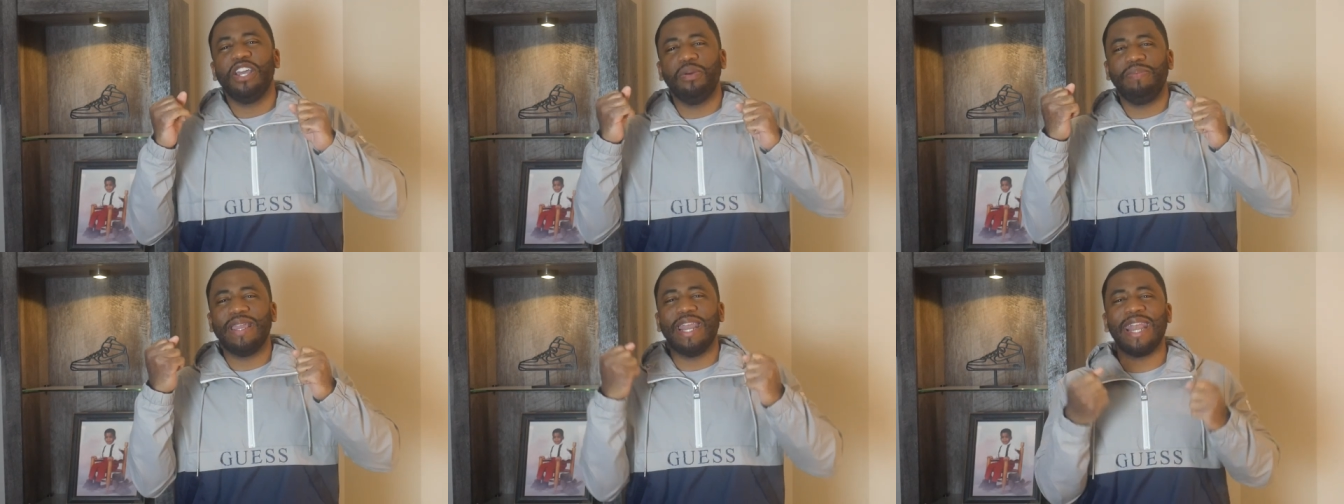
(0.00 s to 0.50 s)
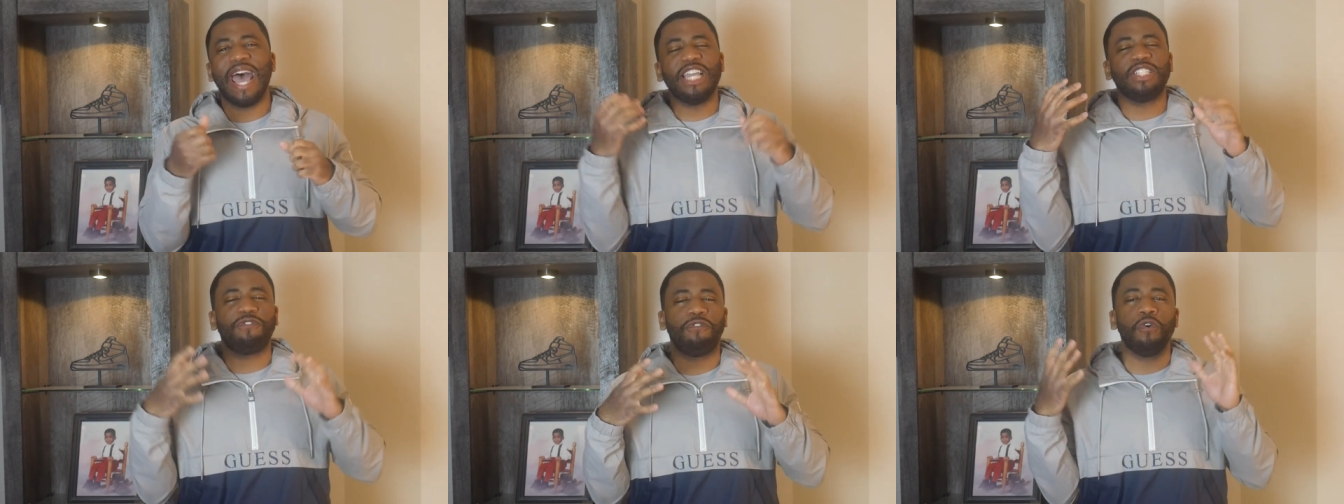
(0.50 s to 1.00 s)
It'll be a
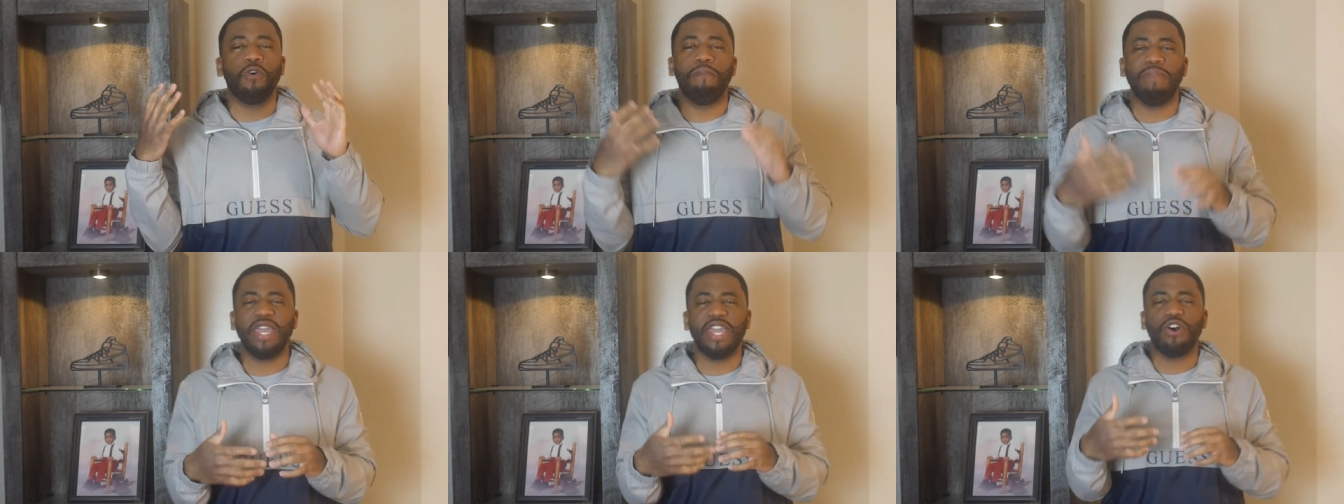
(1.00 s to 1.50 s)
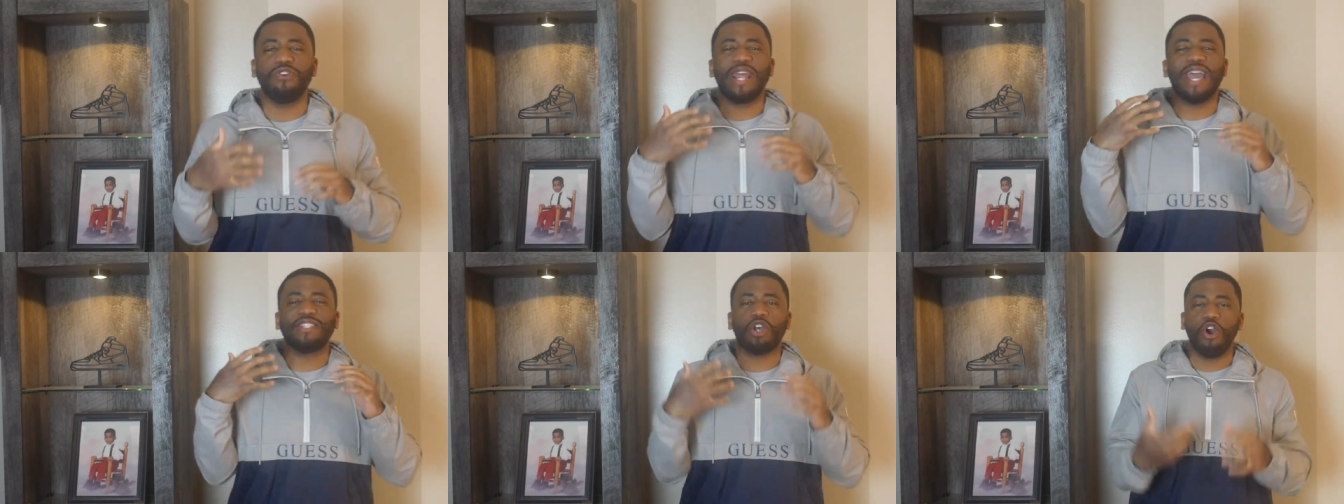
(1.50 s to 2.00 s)
nice full meal,
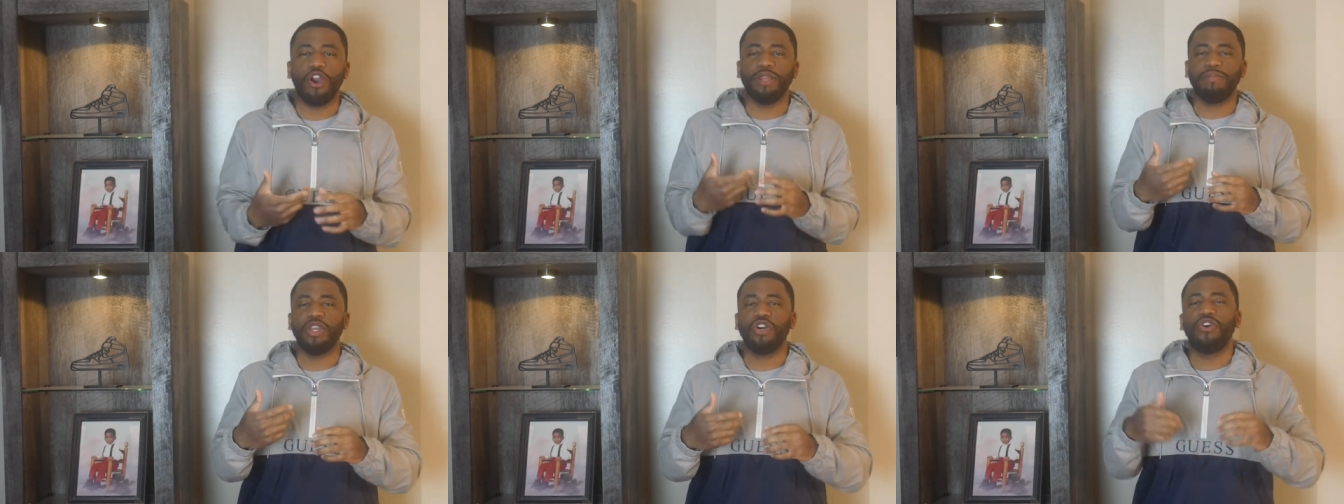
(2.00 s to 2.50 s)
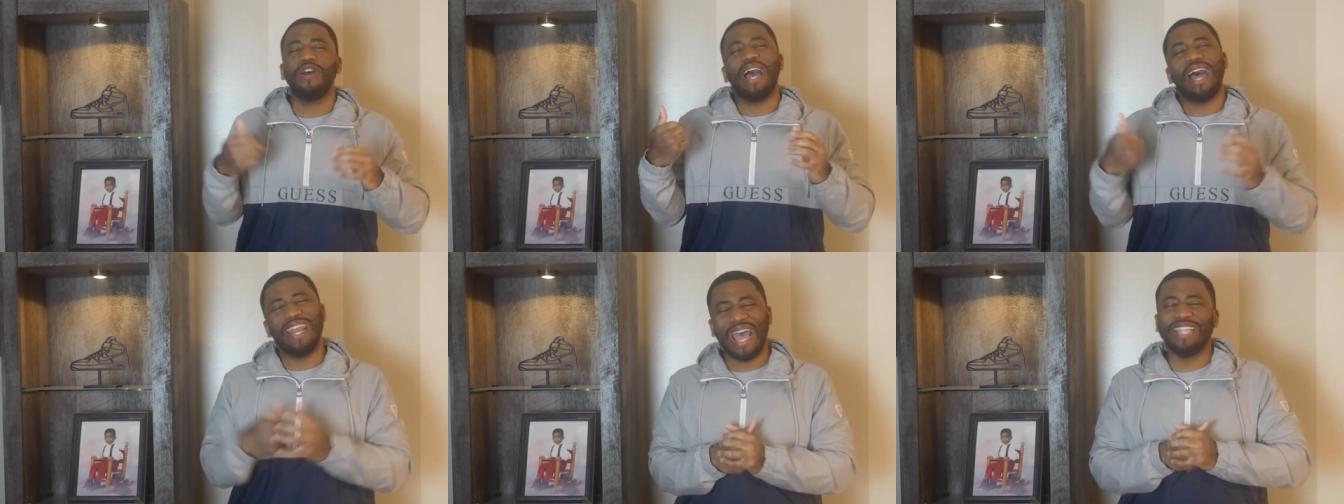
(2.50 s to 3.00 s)
nice hearty meal,
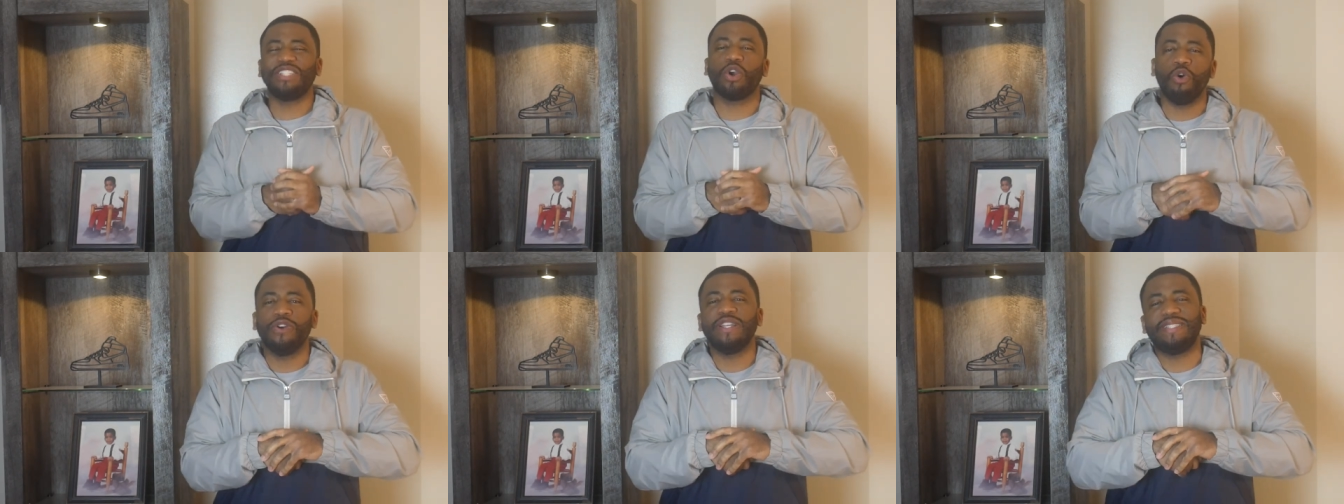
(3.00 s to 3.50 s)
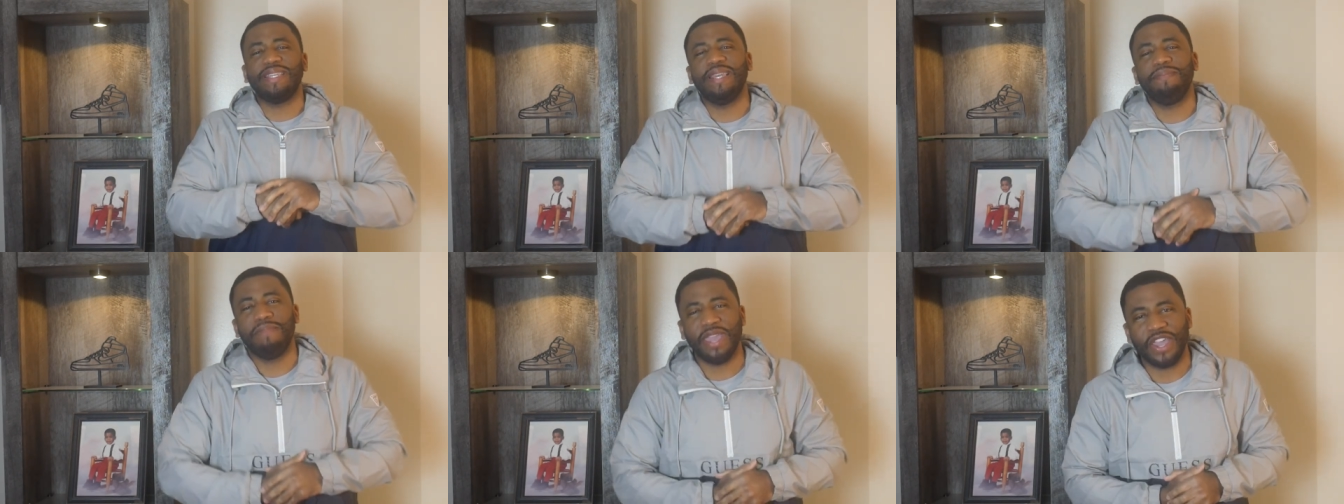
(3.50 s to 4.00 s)
a nice
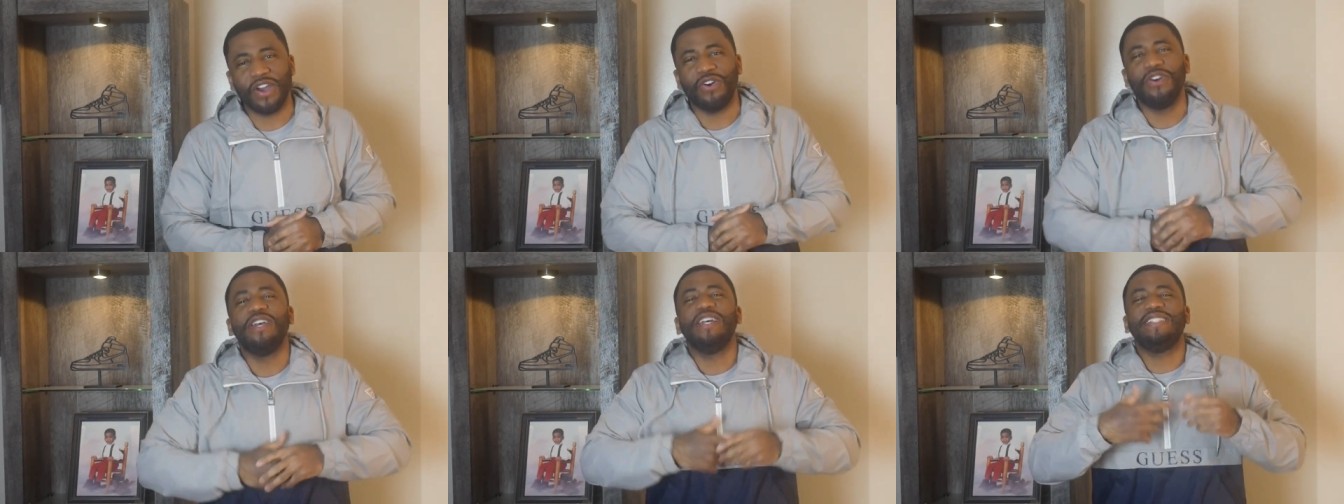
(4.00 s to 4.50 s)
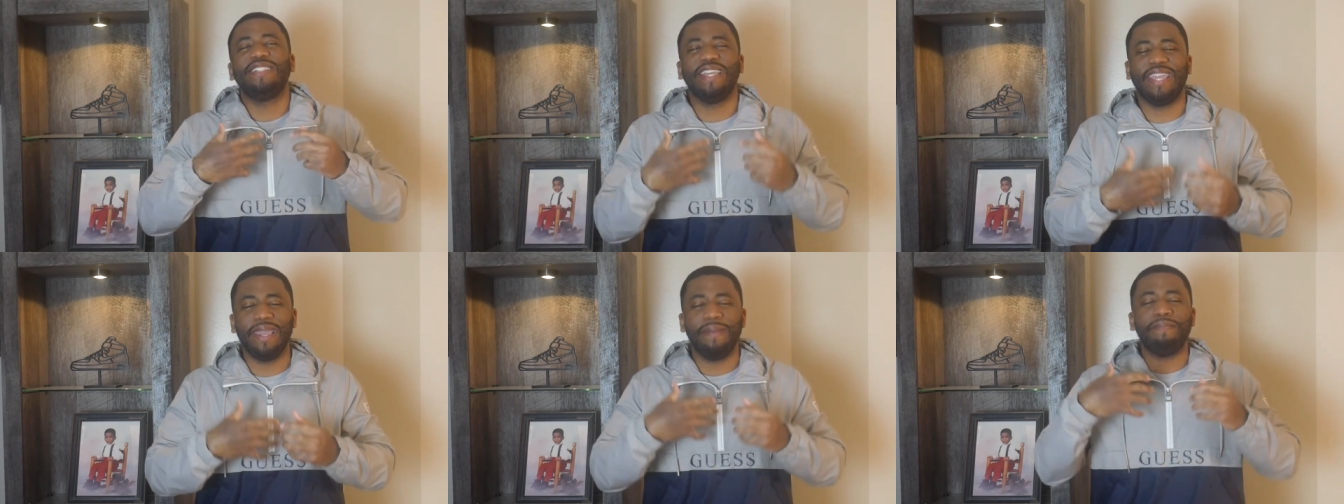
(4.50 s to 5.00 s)
quarantine meal
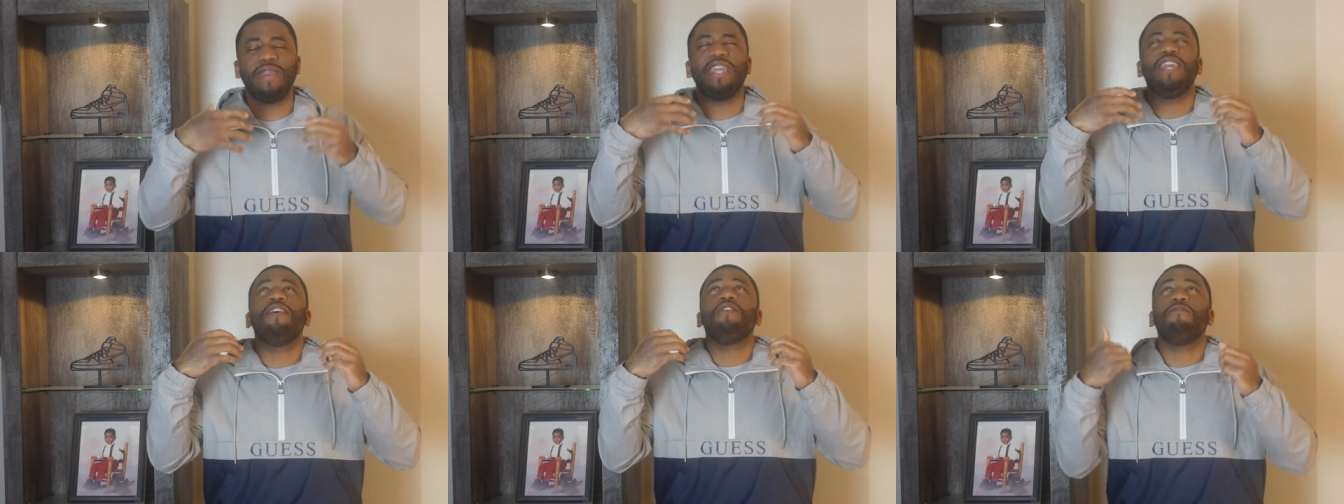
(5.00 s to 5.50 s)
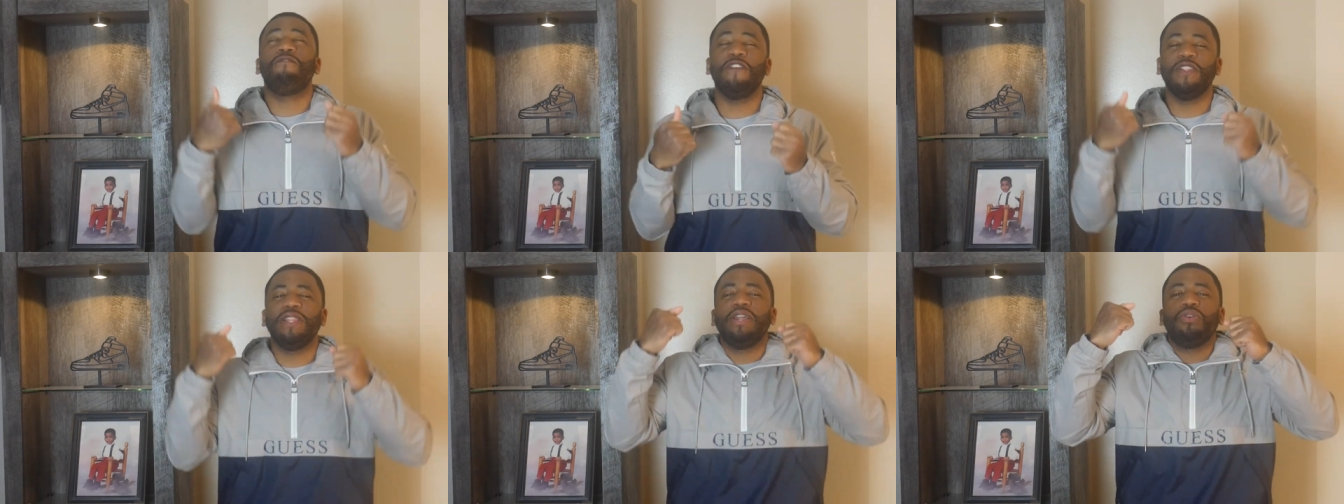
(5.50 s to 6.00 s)
to get me
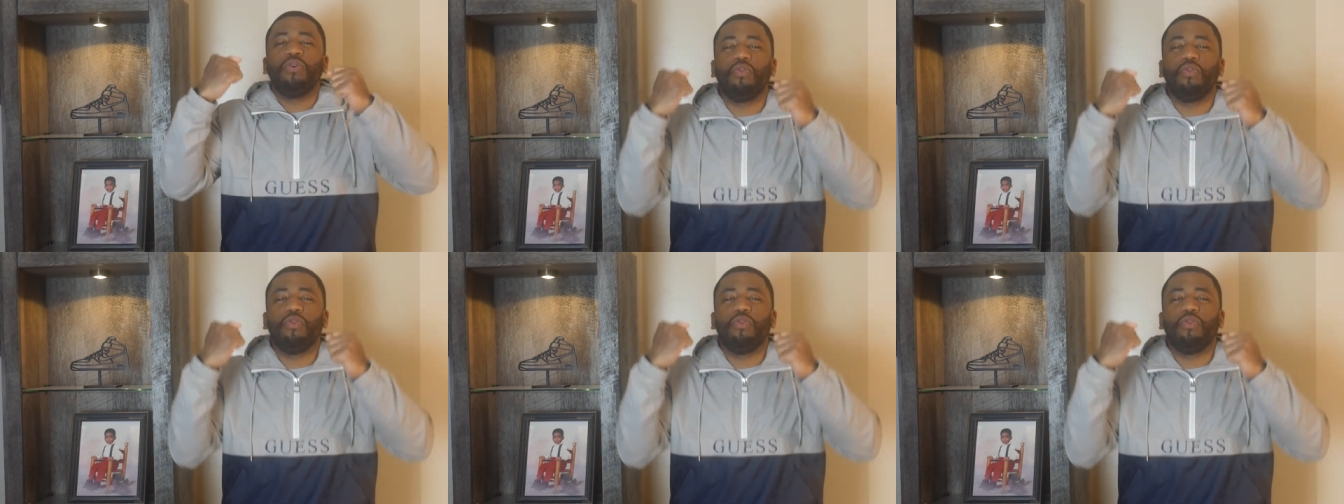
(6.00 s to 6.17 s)
feeling